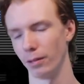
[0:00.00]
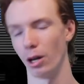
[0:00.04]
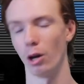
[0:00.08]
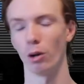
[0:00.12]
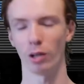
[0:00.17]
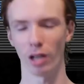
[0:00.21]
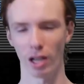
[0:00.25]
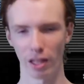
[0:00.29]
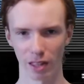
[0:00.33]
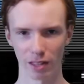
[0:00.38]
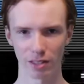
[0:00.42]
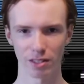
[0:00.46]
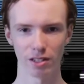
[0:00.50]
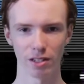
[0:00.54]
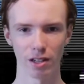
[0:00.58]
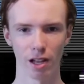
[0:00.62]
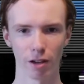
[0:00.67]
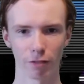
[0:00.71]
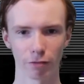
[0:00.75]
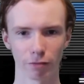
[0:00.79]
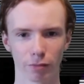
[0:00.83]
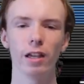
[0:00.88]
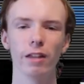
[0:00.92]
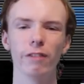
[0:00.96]
Okay, that's
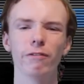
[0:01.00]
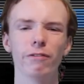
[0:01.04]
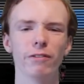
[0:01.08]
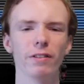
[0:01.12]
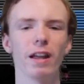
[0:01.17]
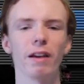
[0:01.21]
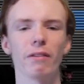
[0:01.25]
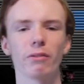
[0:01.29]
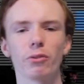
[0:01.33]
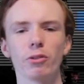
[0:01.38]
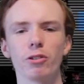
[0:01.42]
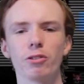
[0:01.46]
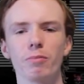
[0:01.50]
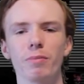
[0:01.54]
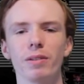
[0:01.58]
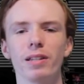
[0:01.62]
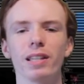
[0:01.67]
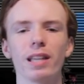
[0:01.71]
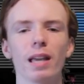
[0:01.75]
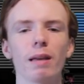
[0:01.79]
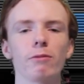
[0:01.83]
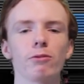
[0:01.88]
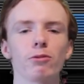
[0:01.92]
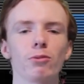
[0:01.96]
enough. In FNAF 3's
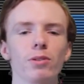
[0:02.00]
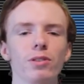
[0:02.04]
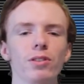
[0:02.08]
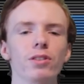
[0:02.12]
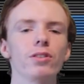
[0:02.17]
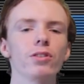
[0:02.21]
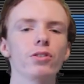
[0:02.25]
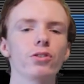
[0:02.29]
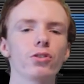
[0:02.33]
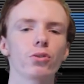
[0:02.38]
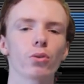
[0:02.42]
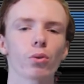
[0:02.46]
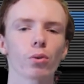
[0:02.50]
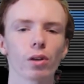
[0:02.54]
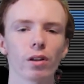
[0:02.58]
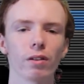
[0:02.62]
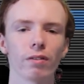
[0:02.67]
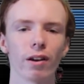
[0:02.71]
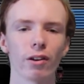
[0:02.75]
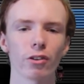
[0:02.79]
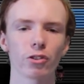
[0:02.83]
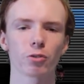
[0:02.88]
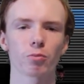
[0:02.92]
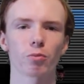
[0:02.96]
minigames, we see the story
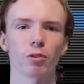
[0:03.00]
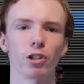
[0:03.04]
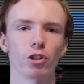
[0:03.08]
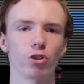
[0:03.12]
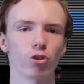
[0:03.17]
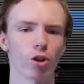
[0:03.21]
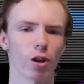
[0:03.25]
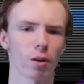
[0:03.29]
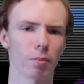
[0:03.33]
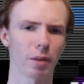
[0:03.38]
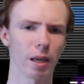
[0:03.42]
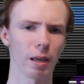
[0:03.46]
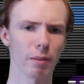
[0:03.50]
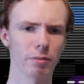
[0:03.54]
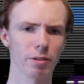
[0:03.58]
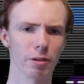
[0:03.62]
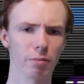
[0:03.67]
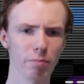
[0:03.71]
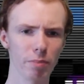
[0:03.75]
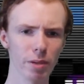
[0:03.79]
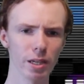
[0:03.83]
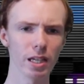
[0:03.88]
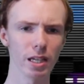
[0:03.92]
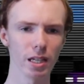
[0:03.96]
of how Springtrap came to
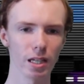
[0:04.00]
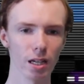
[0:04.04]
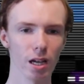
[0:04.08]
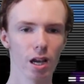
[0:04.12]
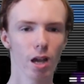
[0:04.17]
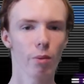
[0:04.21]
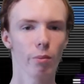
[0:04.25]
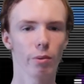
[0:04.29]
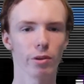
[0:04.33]
be.